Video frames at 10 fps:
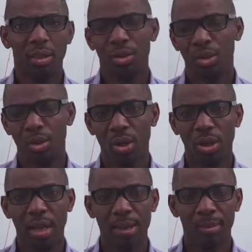So you can
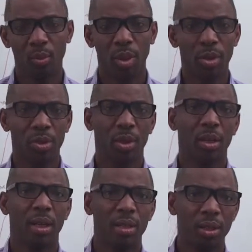ask me, where does the
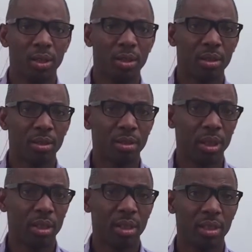organizational
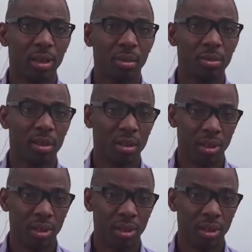strategy comes in?